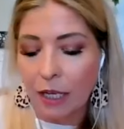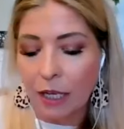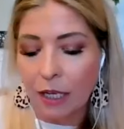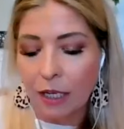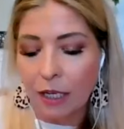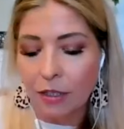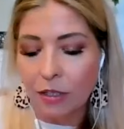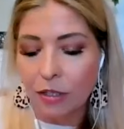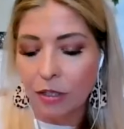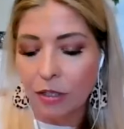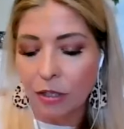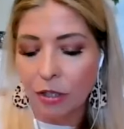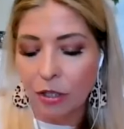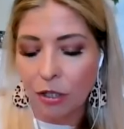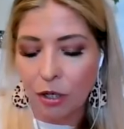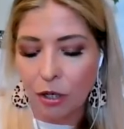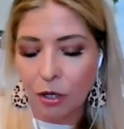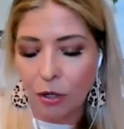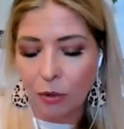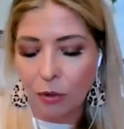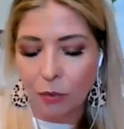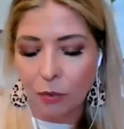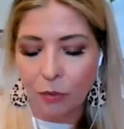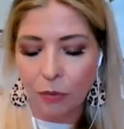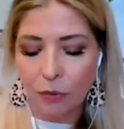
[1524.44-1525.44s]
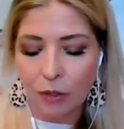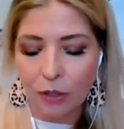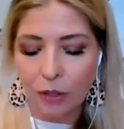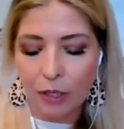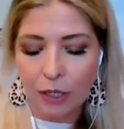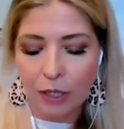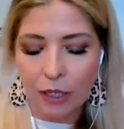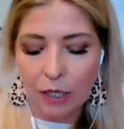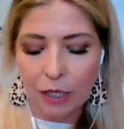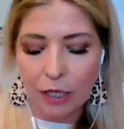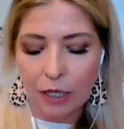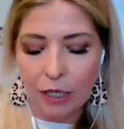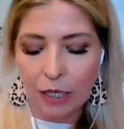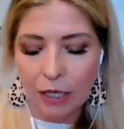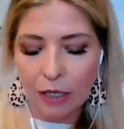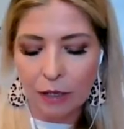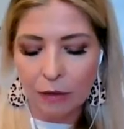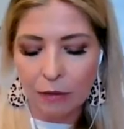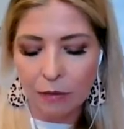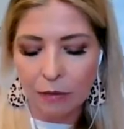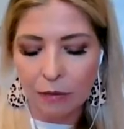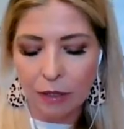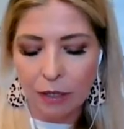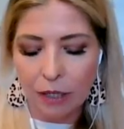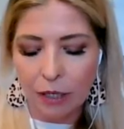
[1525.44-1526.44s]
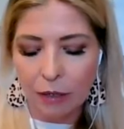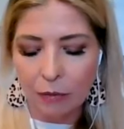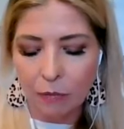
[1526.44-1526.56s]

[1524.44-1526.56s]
And, you know, it, it,